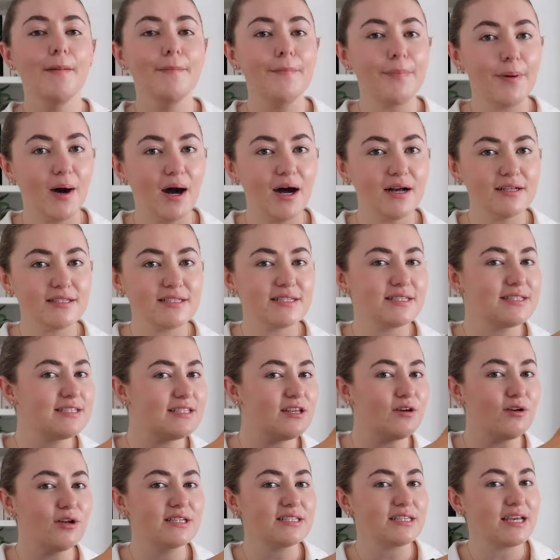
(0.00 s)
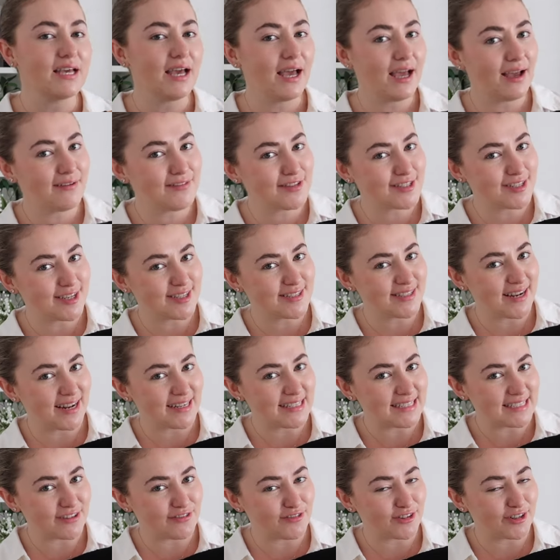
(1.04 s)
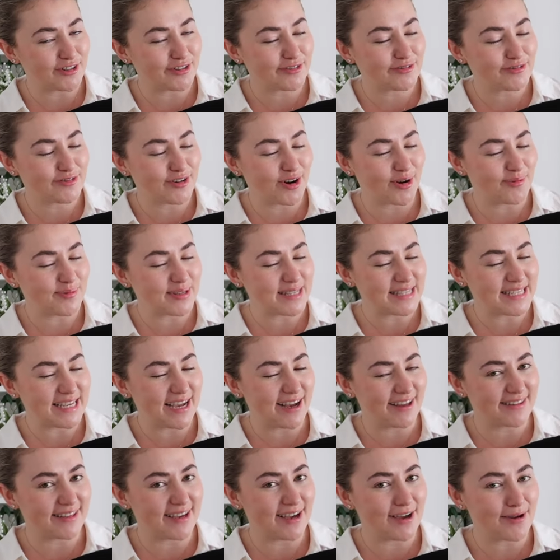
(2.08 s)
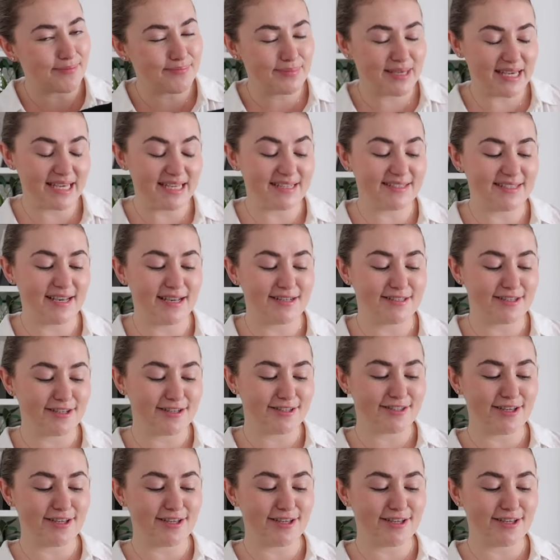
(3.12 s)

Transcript: but still looks ever so slightly different from the other pieces.